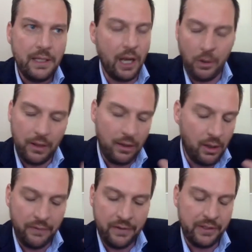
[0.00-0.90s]
now
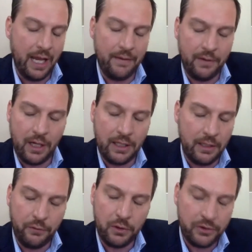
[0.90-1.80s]
all of this caveated,
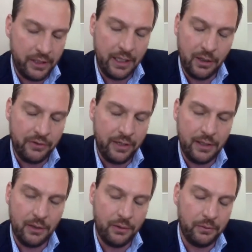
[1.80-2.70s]
if we're sitting here
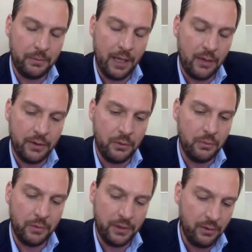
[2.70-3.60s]
10 years from now
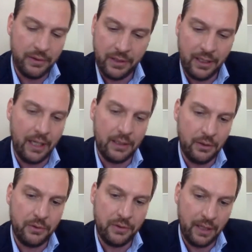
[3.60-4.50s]
and we do this again
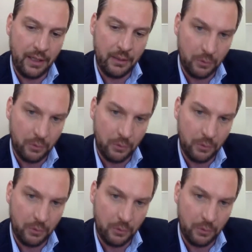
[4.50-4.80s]
and you say,